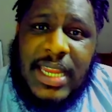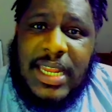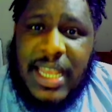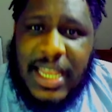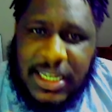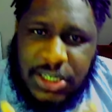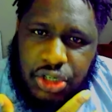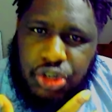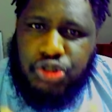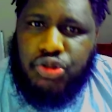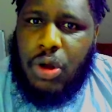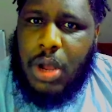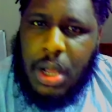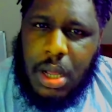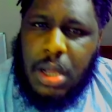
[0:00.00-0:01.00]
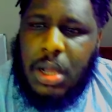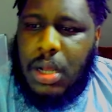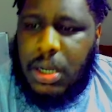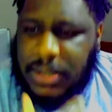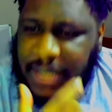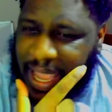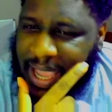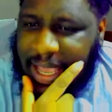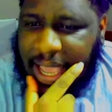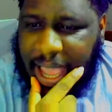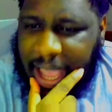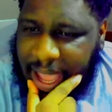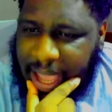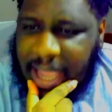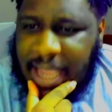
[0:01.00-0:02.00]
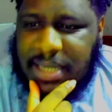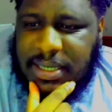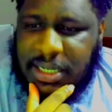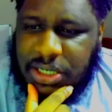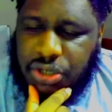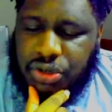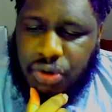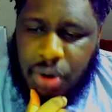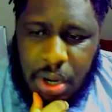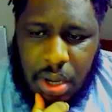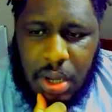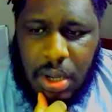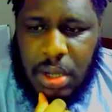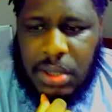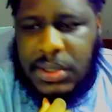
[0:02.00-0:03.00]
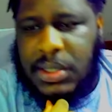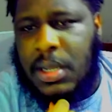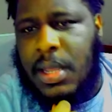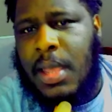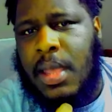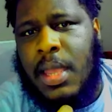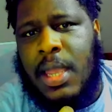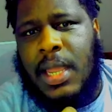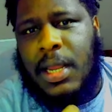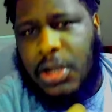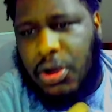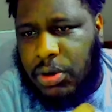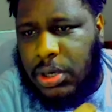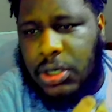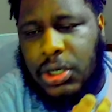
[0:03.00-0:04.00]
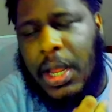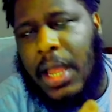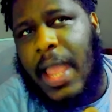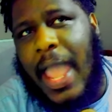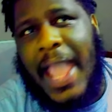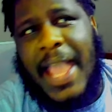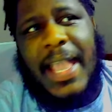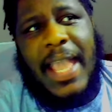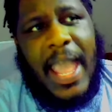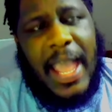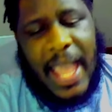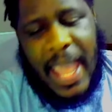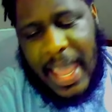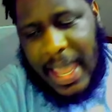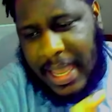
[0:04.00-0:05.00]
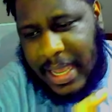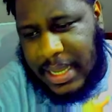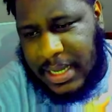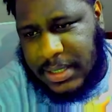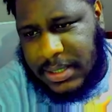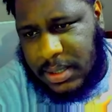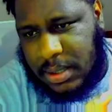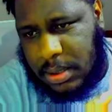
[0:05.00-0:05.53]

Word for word: it. It's drugs. AKAs is drugs. AKAs